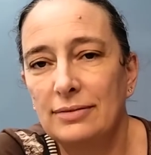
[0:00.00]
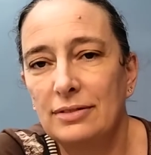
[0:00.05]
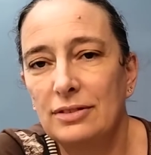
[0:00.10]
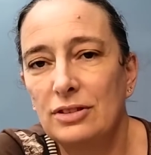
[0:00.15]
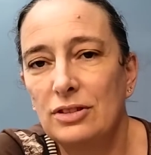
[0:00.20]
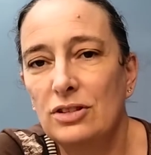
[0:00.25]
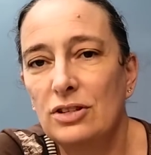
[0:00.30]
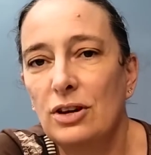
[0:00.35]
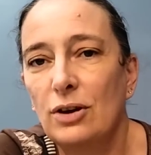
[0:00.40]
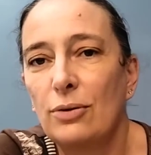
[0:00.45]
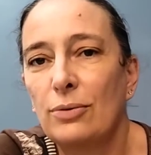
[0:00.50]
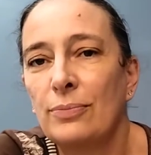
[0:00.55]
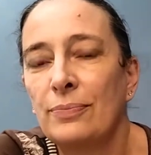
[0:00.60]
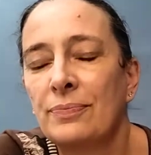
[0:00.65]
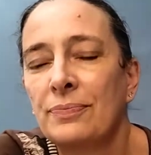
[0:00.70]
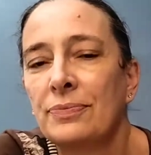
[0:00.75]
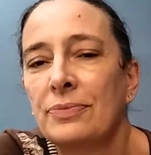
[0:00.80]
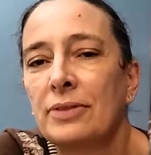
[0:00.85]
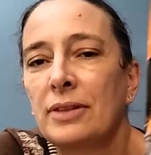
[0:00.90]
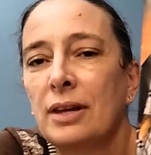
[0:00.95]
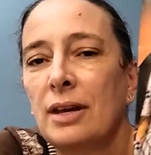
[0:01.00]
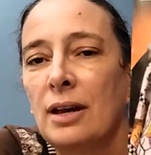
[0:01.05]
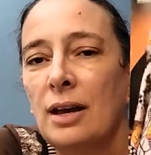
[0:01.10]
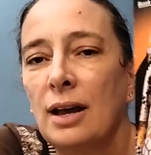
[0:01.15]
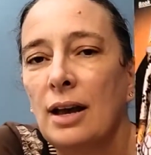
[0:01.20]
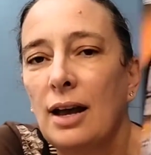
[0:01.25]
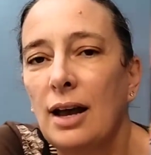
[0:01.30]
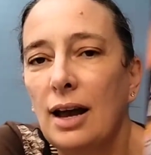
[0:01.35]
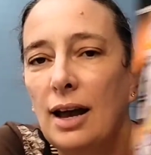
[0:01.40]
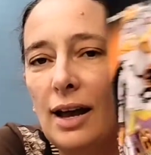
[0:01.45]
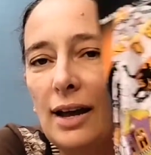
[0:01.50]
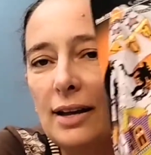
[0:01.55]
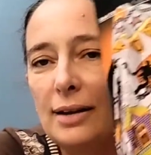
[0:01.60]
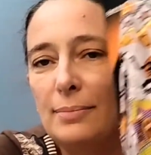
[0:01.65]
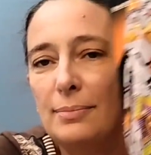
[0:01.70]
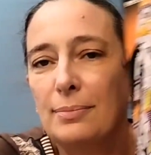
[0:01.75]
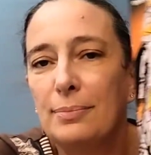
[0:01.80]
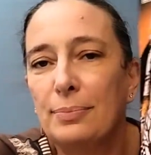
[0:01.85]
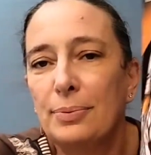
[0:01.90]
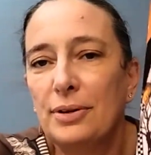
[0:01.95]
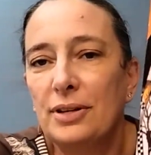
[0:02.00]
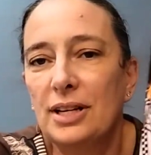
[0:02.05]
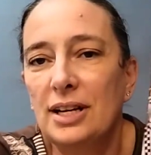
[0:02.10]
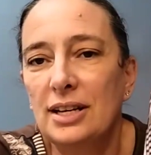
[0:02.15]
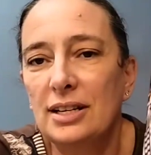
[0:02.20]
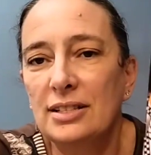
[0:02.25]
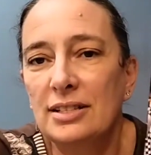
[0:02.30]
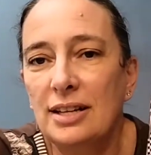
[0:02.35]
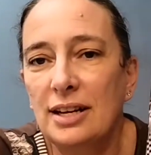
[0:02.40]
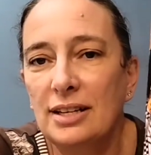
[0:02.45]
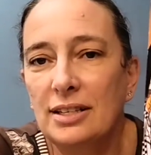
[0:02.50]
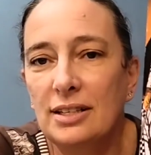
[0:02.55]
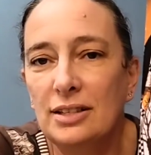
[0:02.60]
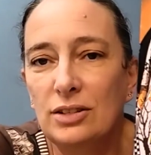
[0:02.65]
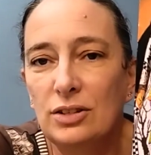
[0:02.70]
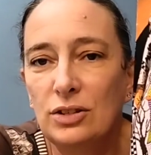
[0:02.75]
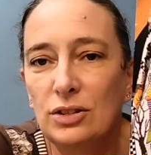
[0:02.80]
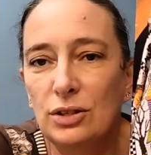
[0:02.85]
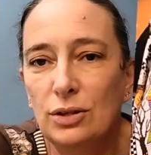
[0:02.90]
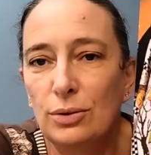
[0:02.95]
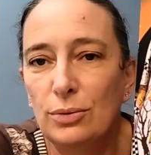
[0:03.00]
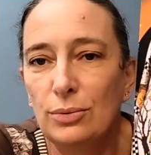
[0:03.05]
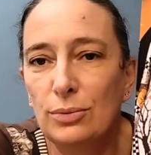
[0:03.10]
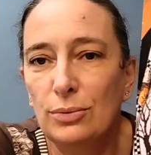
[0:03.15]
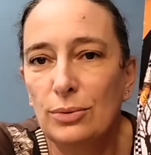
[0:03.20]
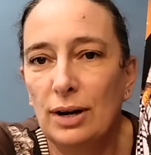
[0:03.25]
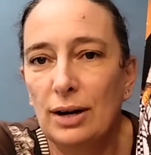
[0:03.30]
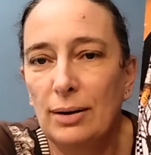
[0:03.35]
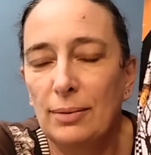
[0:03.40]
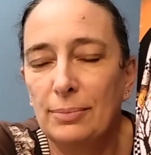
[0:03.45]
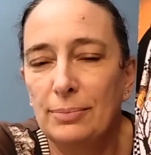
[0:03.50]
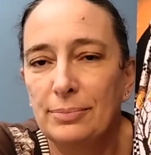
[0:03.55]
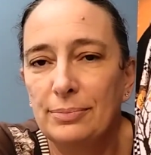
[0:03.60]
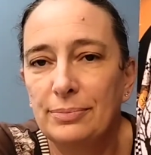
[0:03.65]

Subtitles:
So I'm pretty excited to